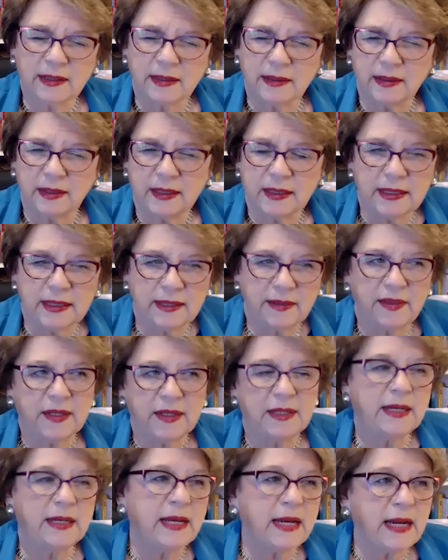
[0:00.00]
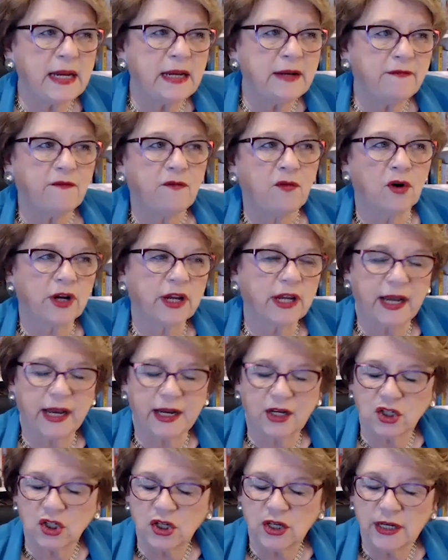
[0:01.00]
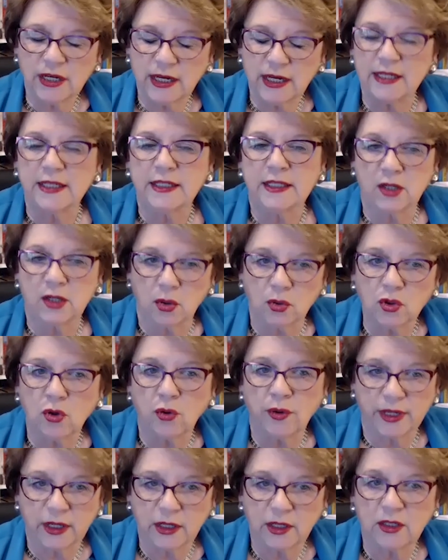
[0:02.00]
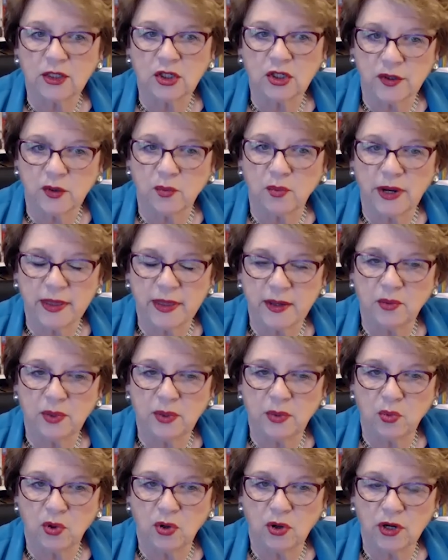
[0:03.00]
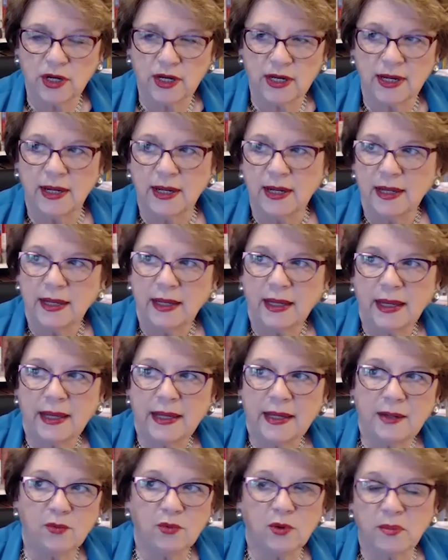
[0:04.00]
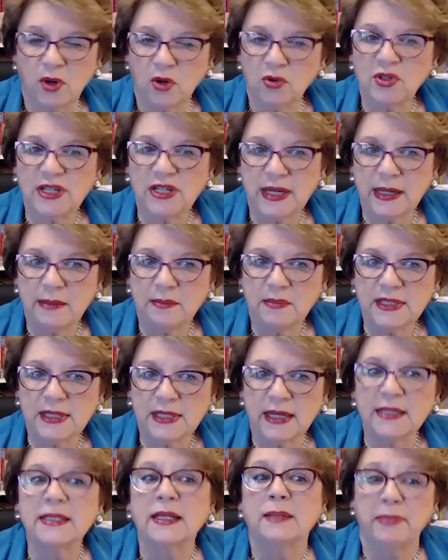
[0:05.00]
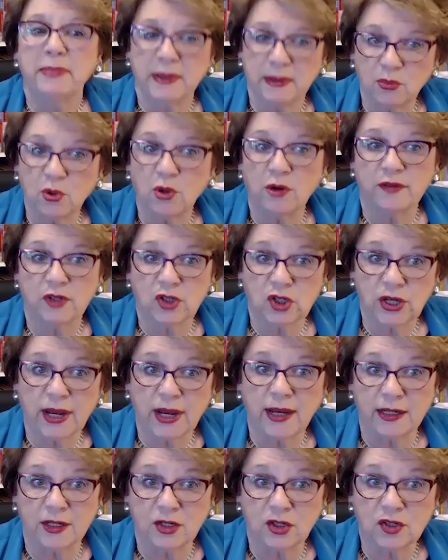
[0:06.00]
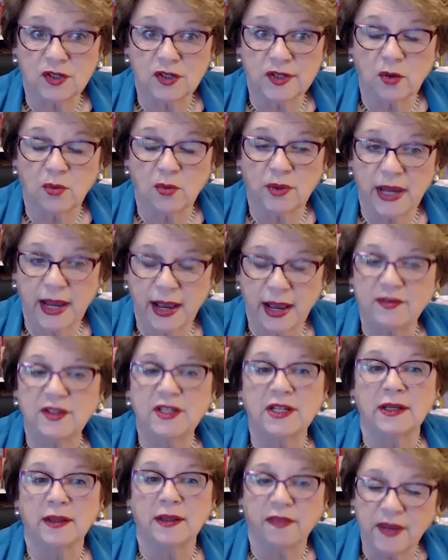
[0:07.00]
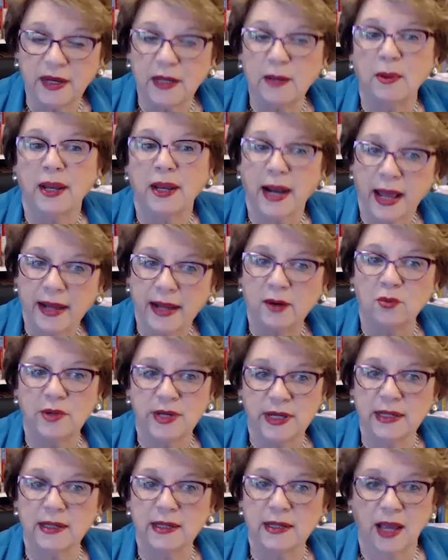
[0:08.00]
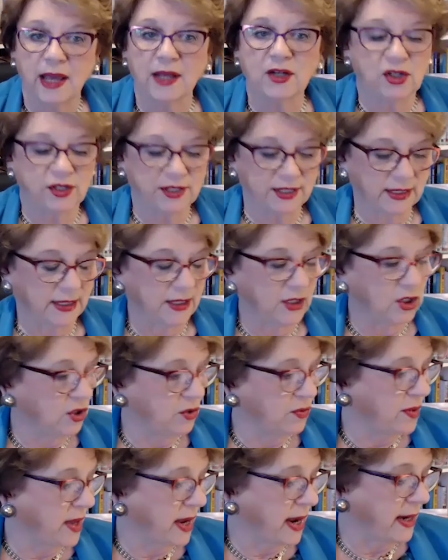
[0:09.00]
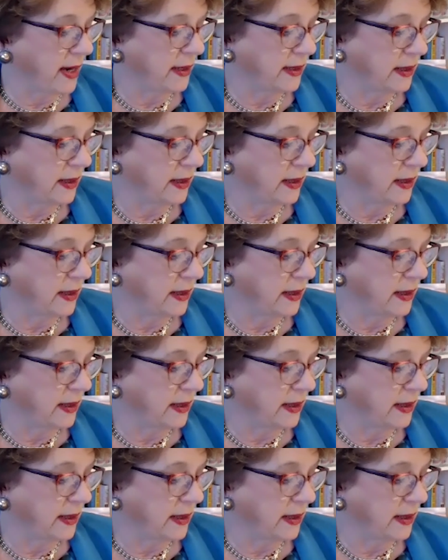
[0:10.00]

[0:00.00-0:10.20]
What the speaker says: the need for connection is so critical to the way that we work. And in remote teams, it's a bit more of a challenge. So we have to think about, how do we consciously do that?